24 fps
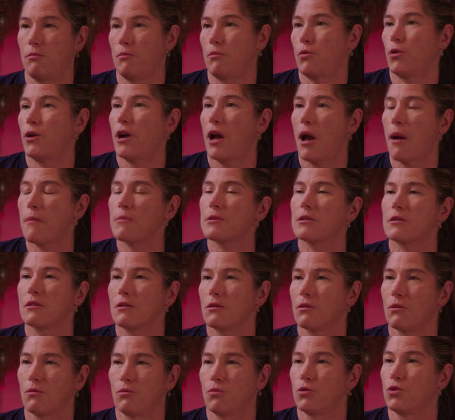perhaps
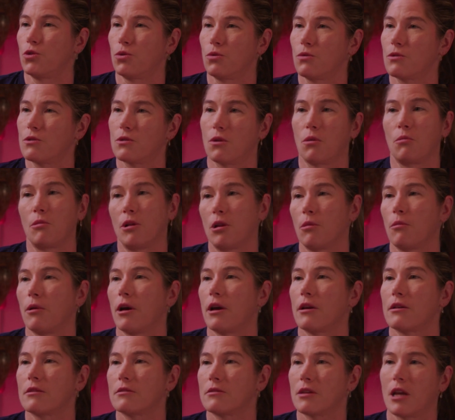reduce or
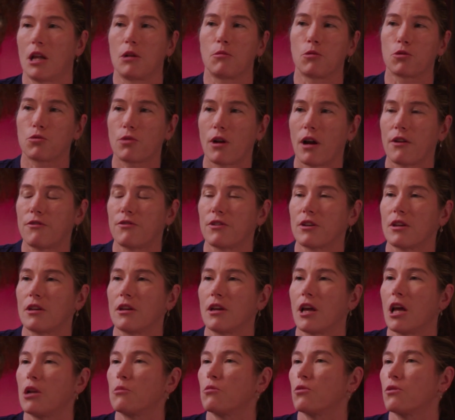minimize animal
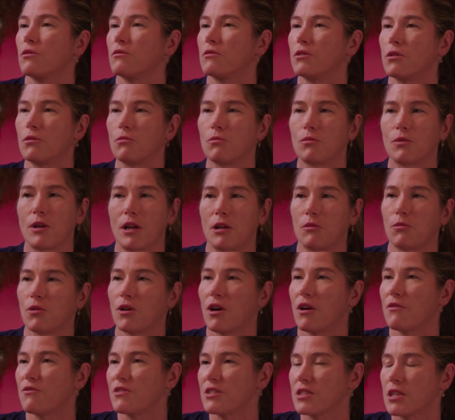trafficking, animal
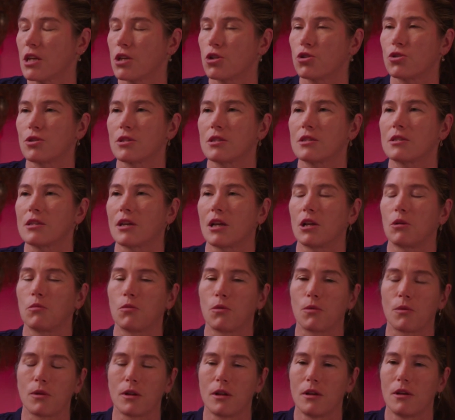confiscations,
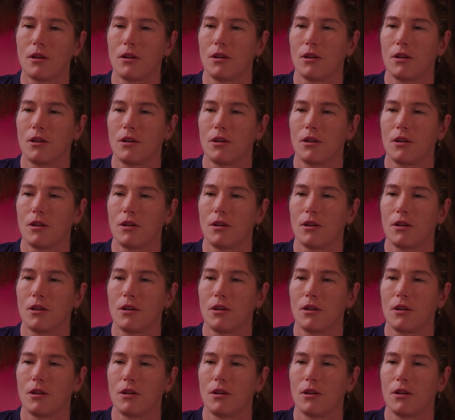animal